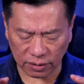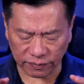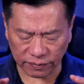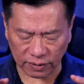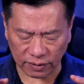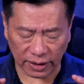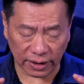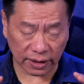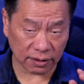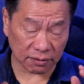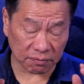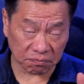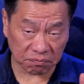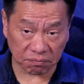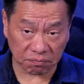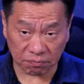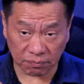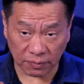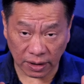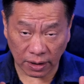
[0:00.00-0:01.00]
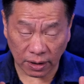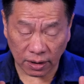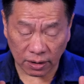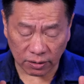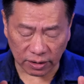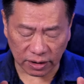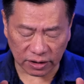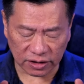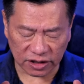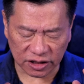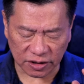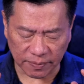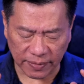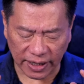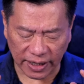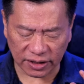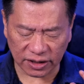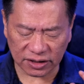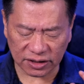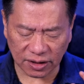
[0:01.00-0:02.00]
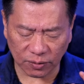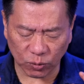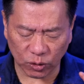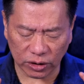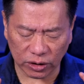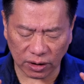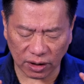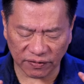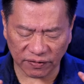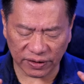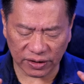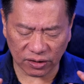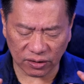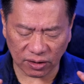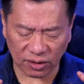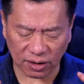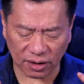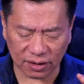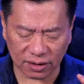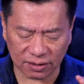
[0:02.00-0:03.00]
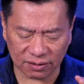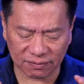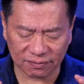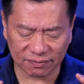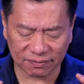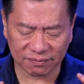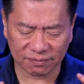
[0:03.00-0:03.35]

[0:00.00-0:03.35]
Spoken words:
If you like, you can just imagine someone you love in your heart.